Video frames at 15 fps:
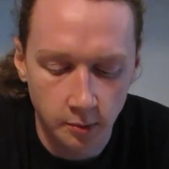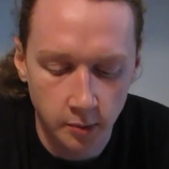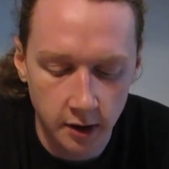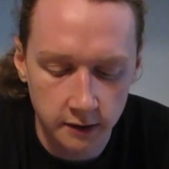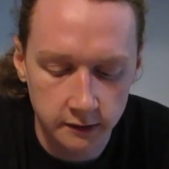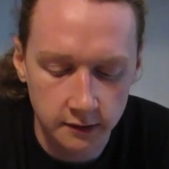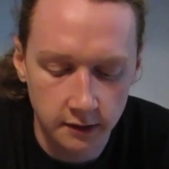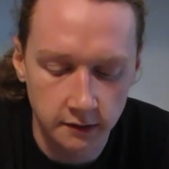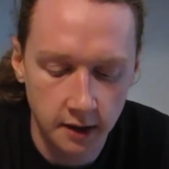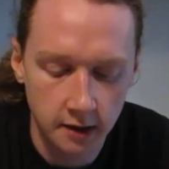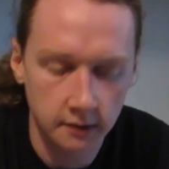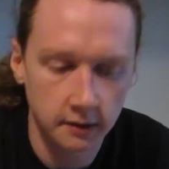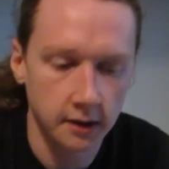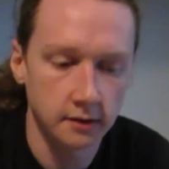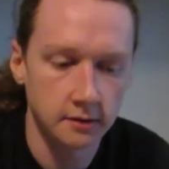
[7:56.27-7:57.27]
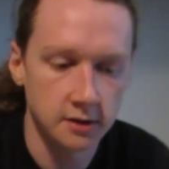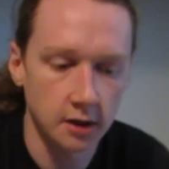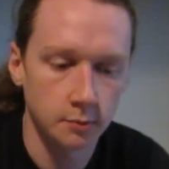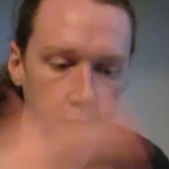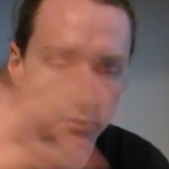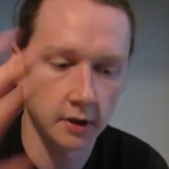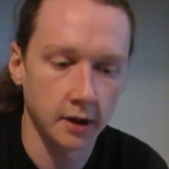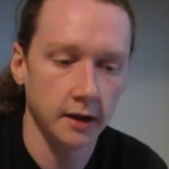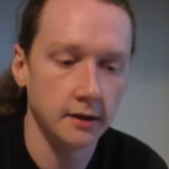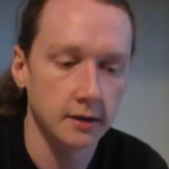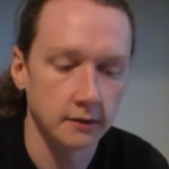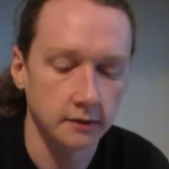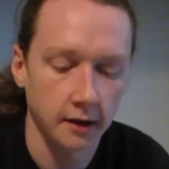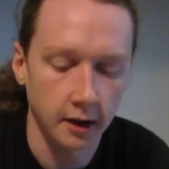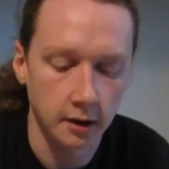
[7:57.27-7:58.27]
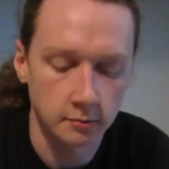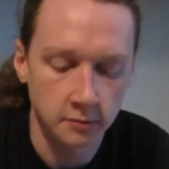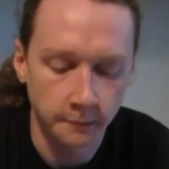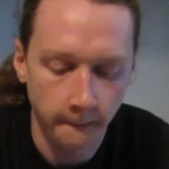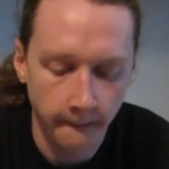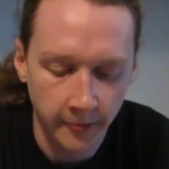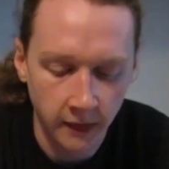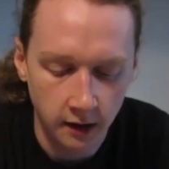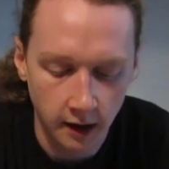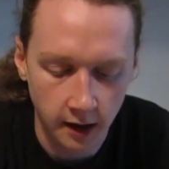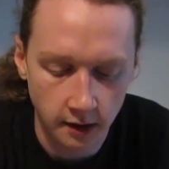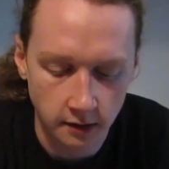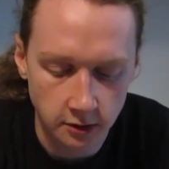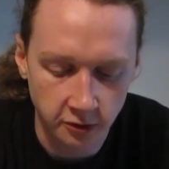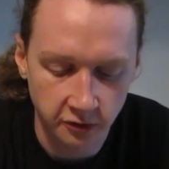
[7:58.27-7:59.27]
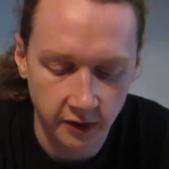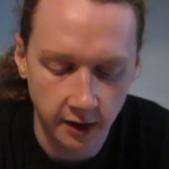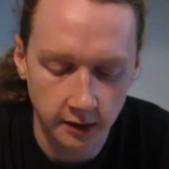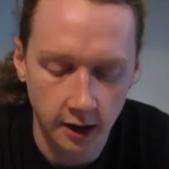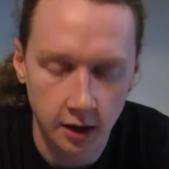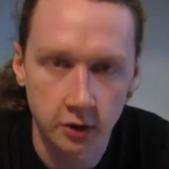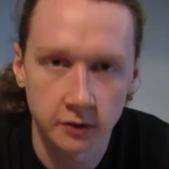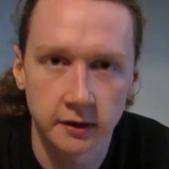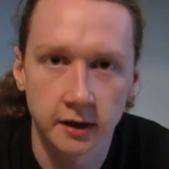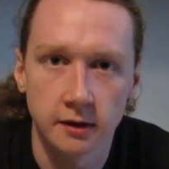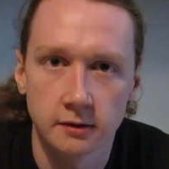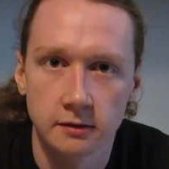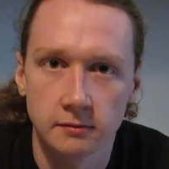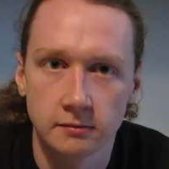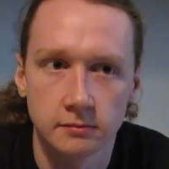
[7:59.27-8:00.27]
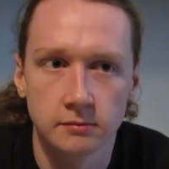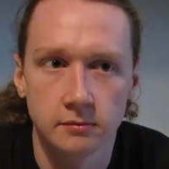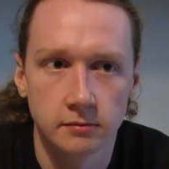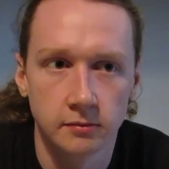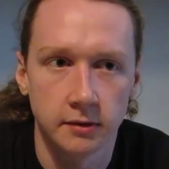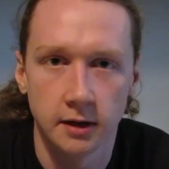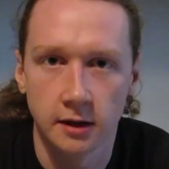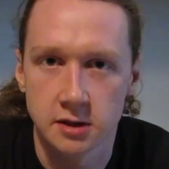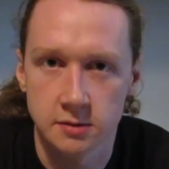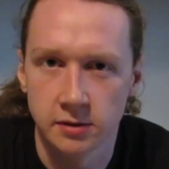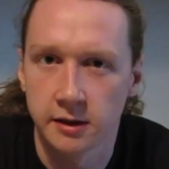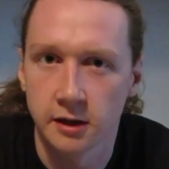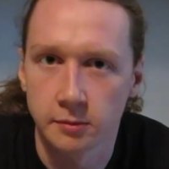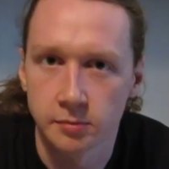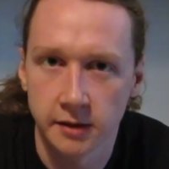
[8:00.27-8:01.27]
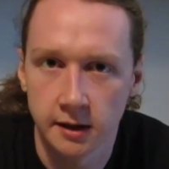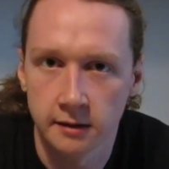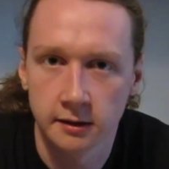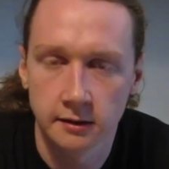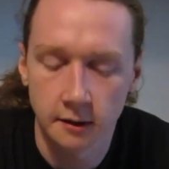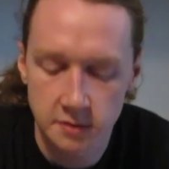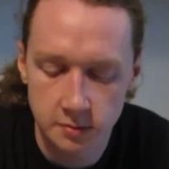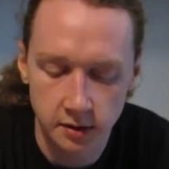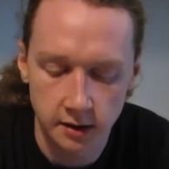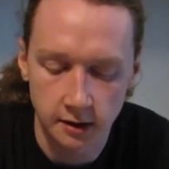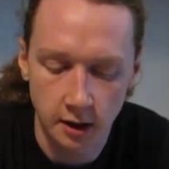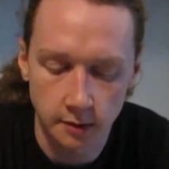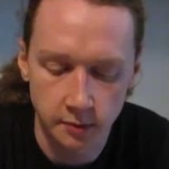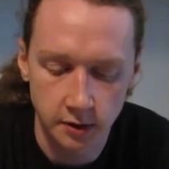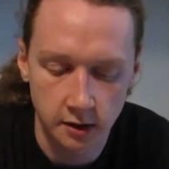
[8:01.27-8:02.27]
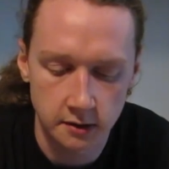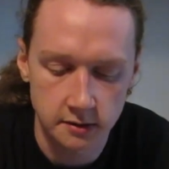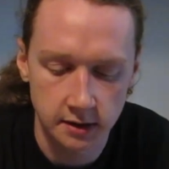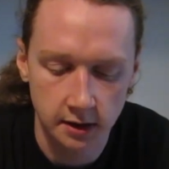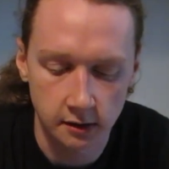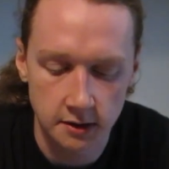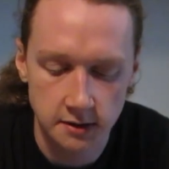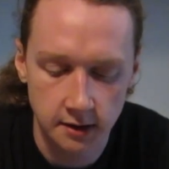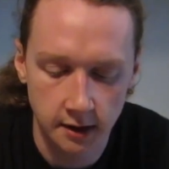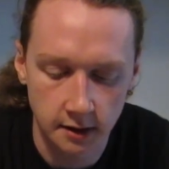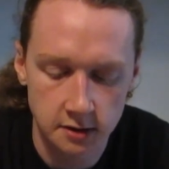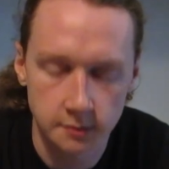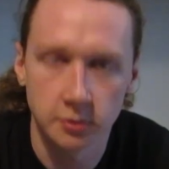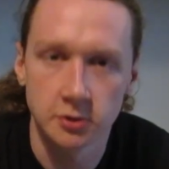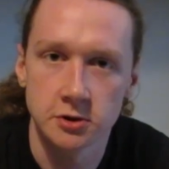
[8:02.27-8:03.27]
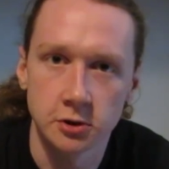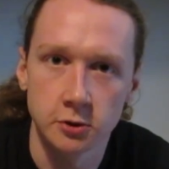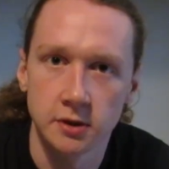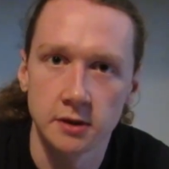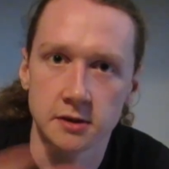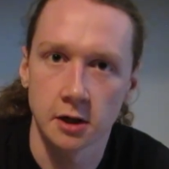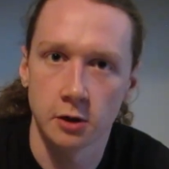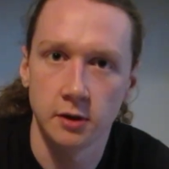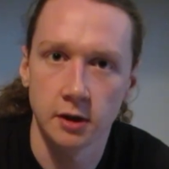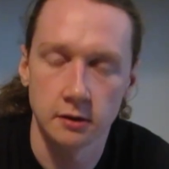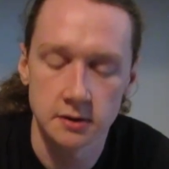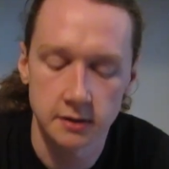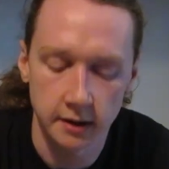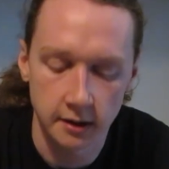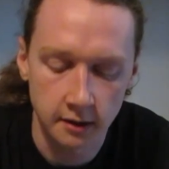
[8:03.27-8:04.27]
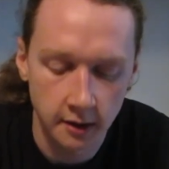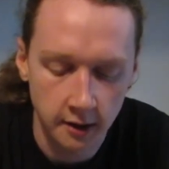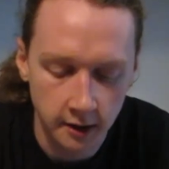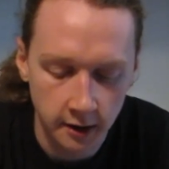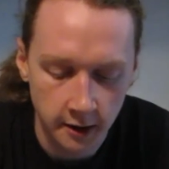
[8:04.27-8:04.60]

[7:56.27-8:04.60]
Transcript: But then they jump ahead in time, and you find out that they split up. They ended up splitting up because Nicolas Cage pursued his career instead,